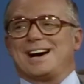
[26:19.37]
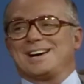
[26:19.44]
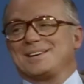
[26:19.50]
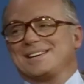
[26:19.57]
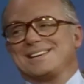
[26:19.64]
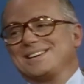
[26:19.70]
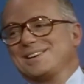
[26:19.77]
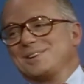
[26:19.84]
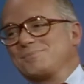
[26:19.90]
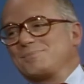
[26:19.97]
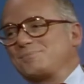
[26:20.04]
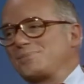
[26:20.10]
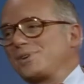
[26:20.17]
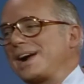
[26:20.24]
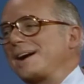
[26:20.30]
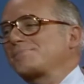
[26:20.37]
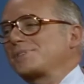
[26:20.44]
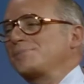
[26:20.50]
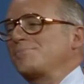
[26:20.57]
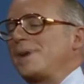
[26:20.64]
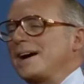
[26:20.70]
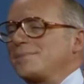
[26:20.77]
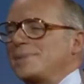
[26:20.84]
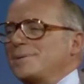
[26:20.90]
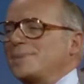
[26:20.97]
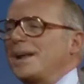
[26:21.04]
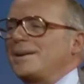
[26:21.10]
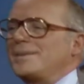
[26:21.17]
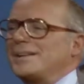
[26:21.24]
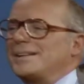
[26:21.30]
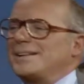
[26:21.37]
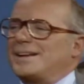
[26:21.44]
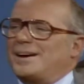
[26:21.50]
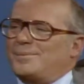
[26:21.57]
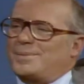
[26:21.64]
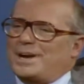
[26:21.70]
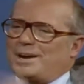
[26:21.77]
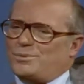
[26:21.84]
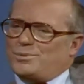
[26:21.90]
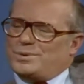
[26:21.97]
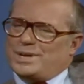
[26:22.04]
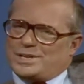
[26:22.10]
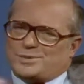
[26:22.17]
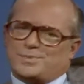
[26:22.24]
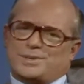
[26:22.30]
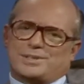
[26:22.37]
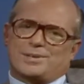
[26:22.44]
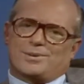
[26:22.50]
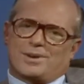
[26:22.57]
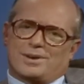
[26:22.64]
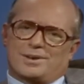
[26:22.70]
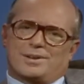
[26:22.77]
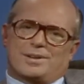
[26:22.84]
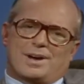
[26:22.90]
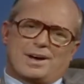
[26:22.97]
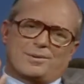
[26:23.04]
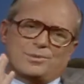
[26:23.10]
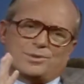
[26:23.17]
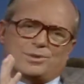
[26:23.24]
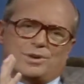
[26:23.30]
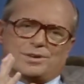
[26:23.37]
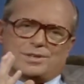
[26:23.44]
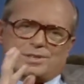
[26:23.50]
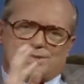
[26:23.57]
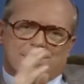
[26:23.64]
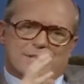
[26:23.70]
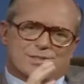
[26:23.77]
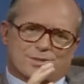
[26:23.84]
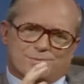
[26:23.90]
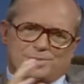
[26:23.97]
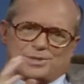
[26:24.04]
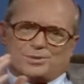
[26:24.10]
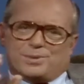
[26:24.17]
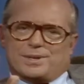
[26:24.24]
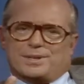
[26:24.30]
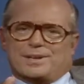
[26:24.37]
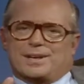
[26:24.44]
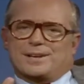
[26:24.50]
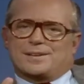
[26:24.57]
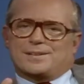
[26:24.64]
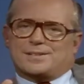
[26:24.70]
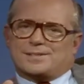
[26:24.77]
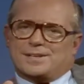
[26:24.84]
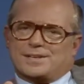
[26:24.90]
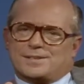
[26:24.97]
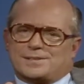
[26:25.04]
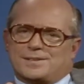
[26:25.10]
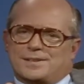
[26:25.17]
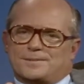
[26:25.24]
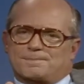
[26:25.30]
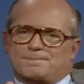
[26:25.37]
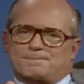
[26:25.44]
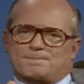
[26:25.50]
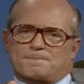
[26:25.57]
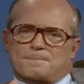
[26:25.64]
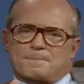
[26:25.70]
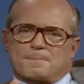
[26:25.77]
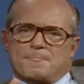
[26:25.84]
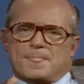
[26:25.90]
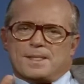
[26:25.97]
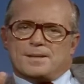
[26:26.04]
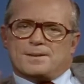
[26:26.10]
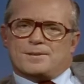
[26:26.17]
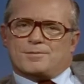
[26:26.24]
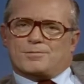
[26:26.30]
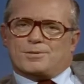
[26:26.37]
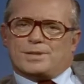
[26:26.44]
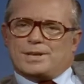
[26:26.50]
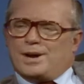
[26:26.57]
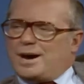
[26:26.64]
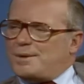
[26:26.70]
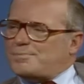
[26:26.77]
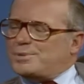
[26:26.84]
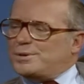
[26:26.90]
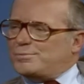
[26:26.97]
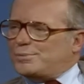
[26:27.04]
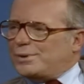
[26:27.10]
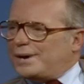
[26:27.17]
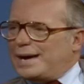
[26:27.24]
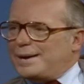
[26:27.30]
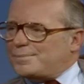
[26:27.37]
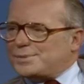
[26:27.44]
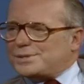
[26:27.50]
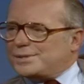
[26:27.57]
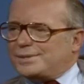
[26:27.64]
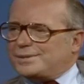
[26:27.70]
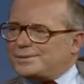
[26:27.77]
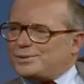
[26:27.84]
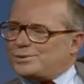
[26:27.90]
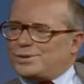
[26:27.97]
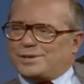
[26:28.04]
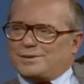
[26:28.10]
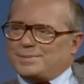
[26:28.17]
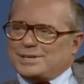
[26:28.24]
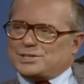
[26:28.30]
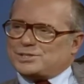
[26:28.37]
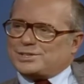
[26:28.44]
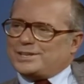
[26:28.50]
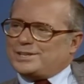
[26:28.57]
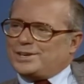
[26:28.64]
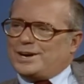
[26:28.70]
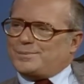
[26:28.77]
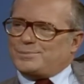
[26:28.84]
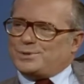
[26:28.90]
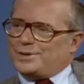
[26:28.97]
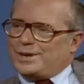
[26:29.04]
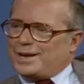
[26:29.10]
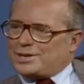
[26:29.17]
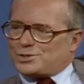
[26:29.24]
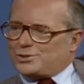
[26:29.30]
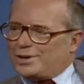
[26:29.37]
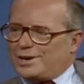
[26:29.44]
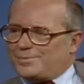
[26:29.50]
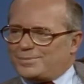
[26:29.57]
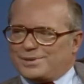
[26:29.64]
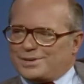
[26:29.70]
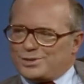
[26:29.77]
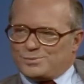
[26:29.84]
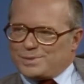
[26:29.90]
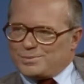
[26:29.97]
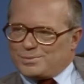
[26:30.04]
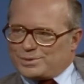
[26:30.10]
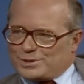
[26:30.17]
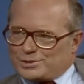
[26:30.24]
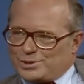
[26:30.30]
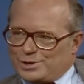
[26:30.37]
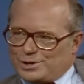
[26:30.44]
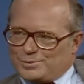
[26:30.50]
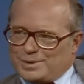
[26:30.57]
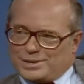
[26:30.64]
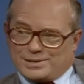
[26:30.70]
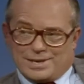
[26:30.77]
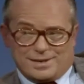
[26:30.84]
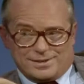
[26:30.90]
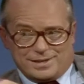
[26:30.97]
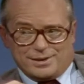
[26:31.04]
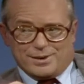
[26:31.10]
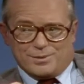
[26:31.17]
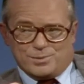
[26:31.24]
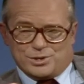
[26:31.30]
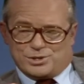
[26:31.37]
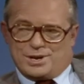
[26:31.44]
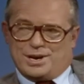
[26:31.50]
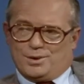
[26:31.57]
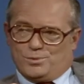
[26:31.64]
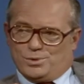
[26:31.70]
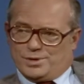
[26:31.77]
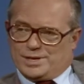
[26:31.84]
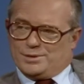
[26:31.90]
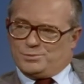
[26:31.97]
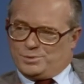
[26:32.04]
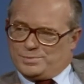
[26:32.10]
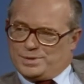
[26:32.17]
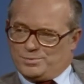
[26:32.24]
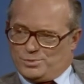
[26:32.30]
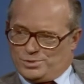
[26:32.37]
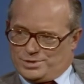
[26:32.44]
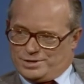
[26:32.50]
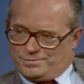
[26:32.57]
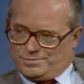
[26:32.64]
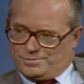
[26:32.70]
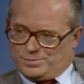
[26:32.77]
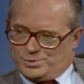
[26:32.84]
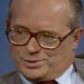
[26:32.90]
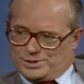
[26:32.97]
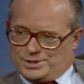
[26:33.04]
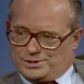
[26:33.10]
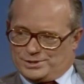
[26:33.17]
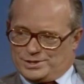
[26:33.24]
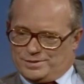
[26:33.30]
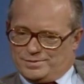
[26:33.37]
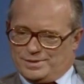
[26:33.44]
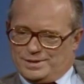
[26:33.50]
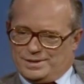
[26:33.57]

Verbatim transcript: I, well, perhaps it might be, but, I, but yes, but there are. I would draw a distinction between that in the sense that for the opera, perhaps uh, you're talking about a state opera, a national opera. Other people can talk about that. In the area in which I work, it would be more more mm -hmm. sensitive.